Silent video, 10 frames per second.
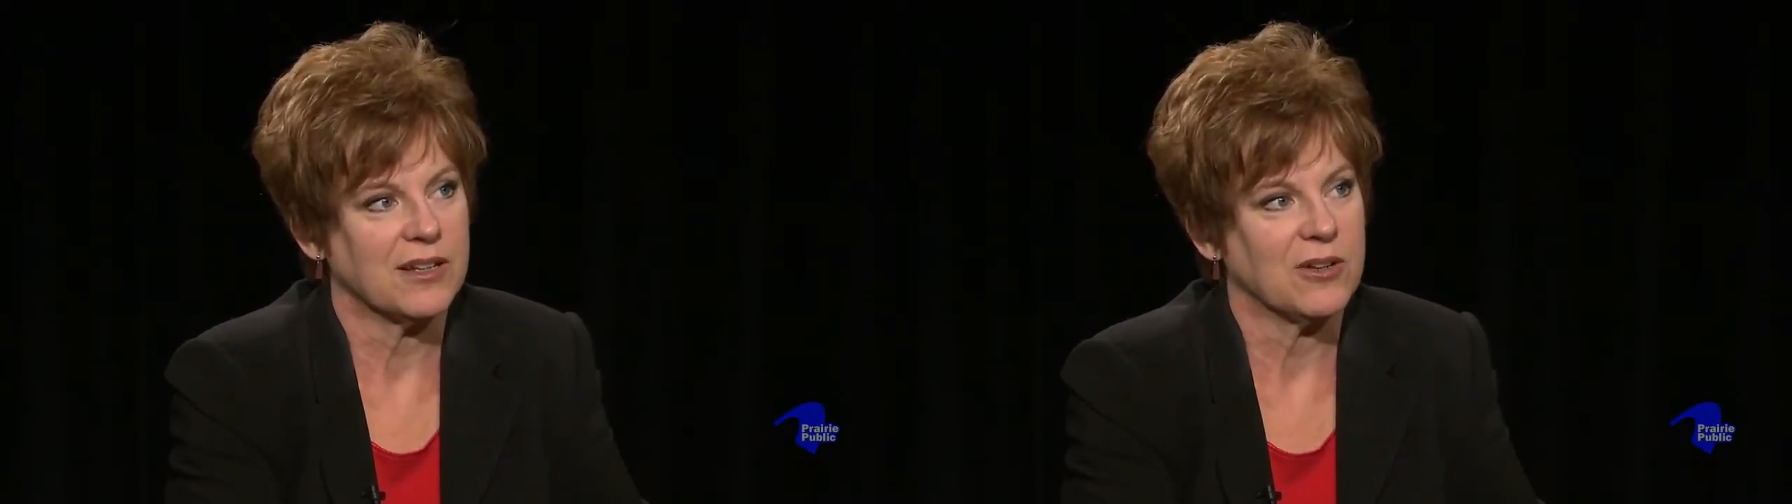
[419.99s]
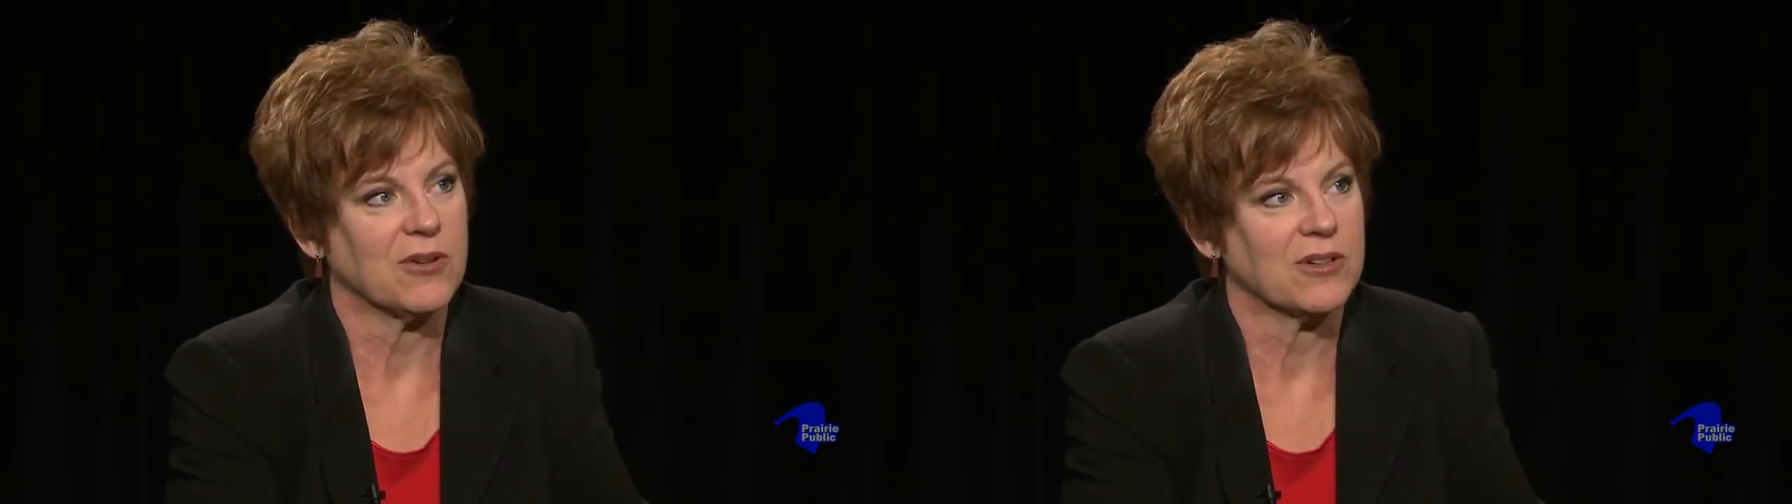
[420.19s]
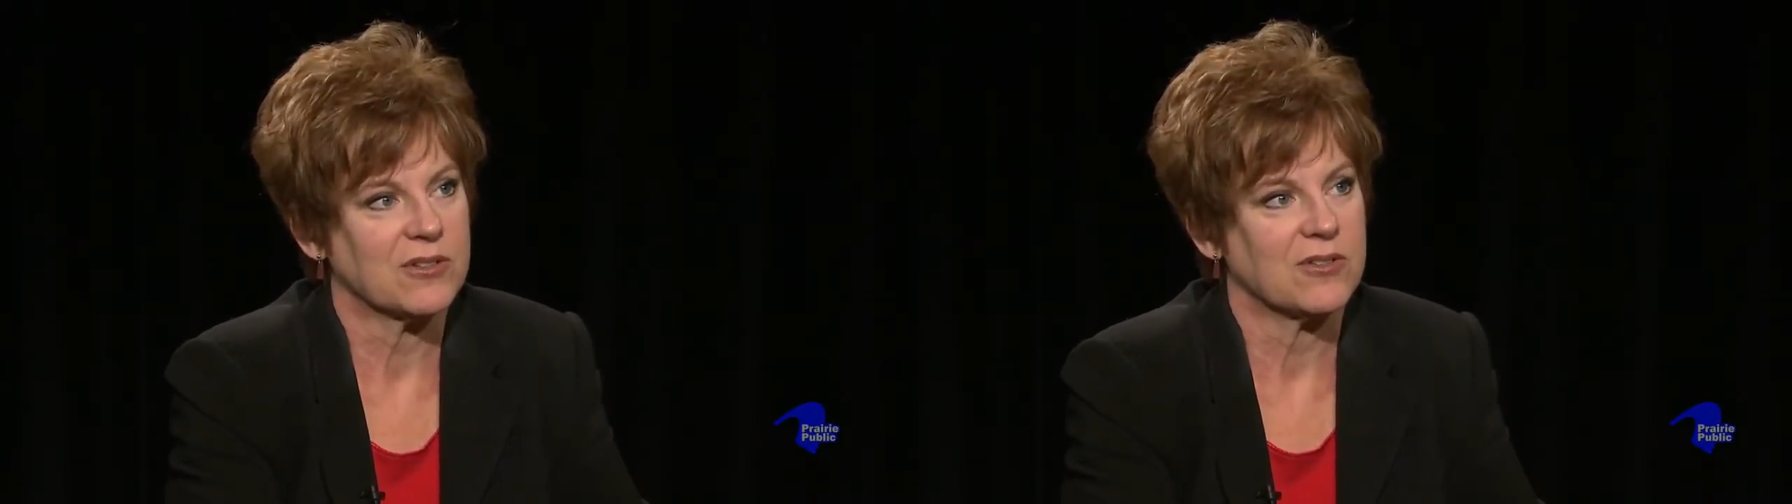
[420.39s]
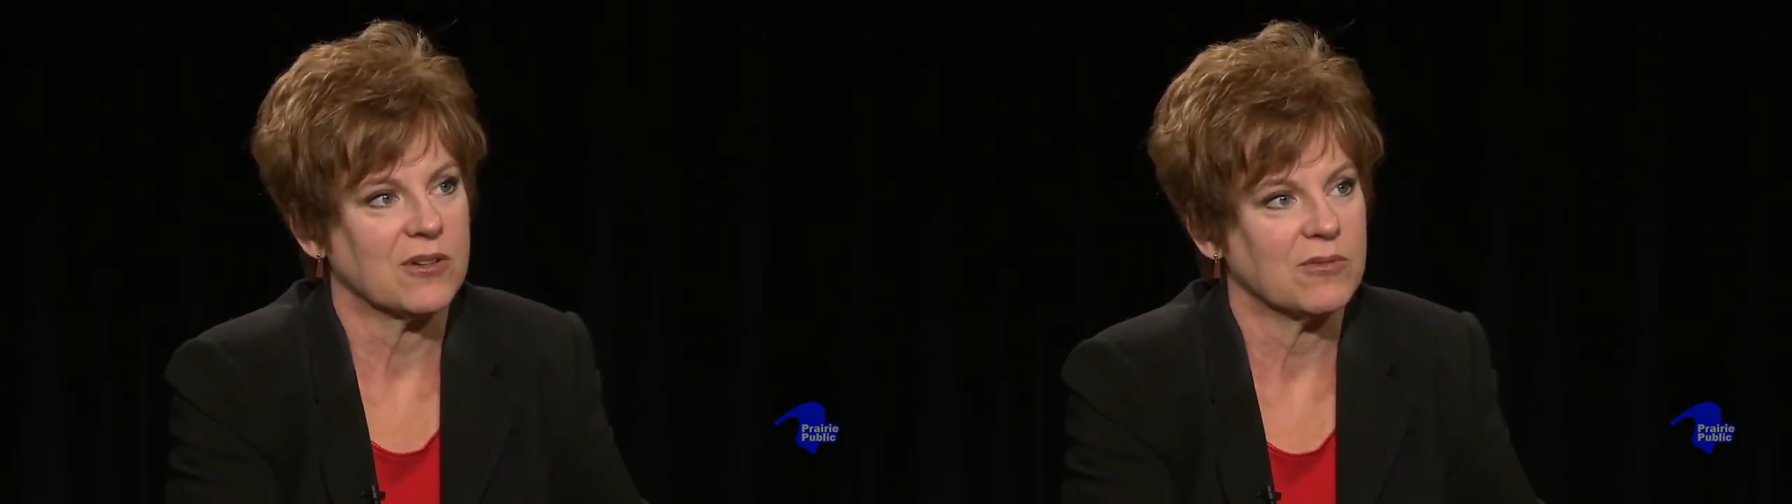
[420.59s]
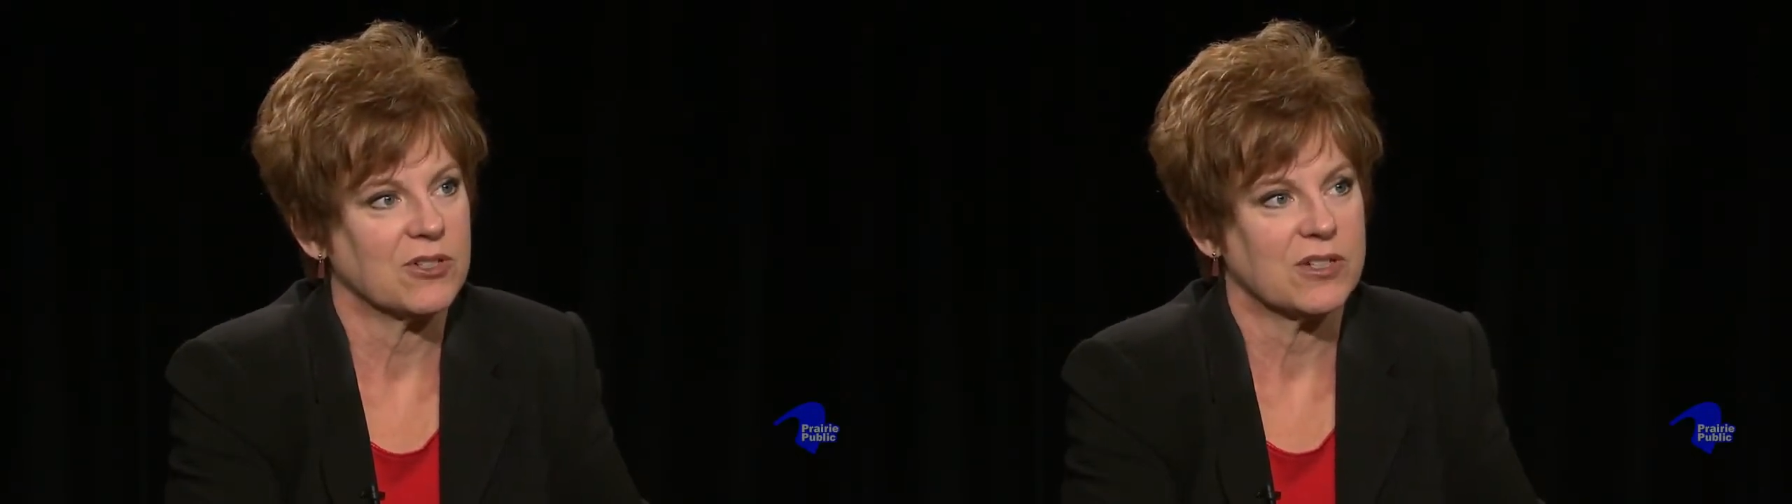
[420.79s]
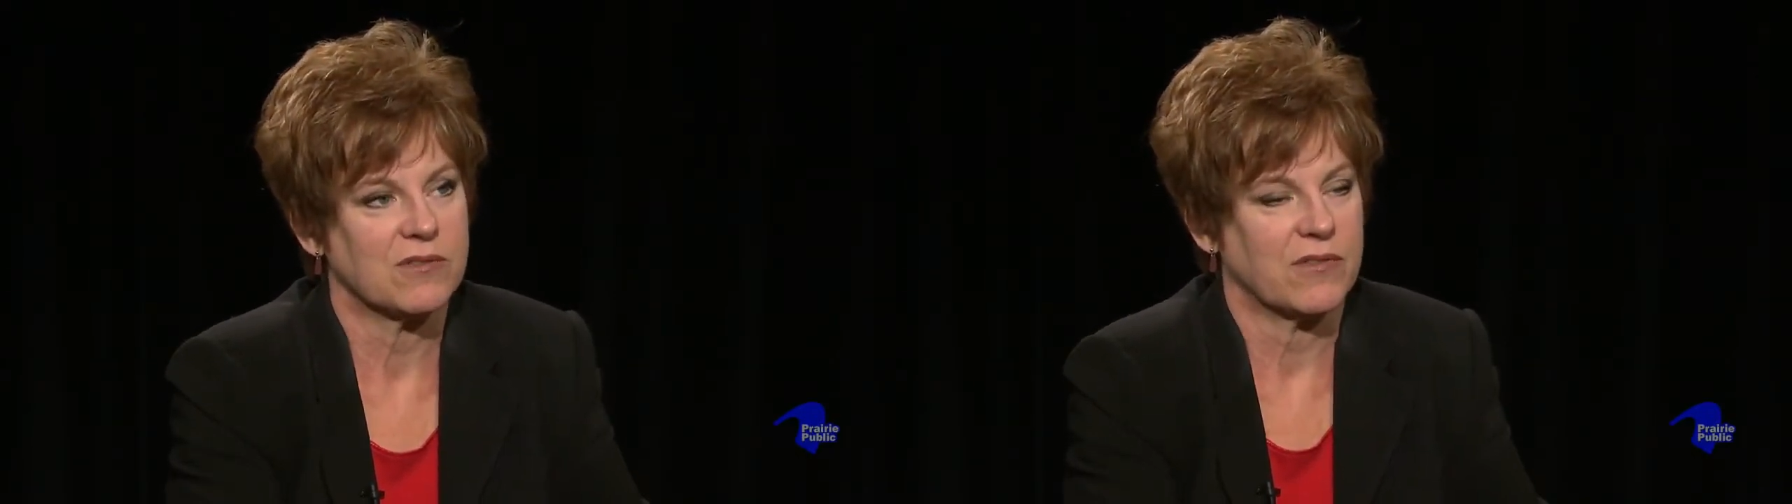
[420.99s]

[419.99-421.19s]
in the orchestra, which is a